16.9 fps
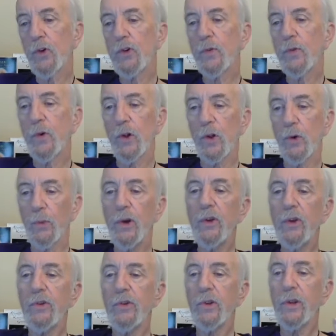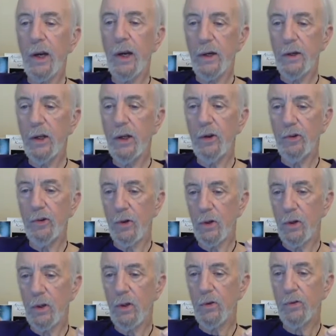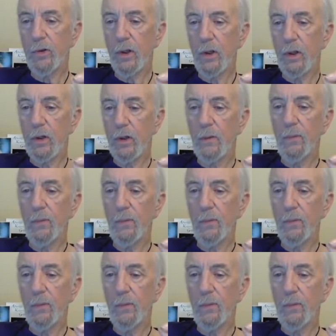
of all, the reason that I teach it is that,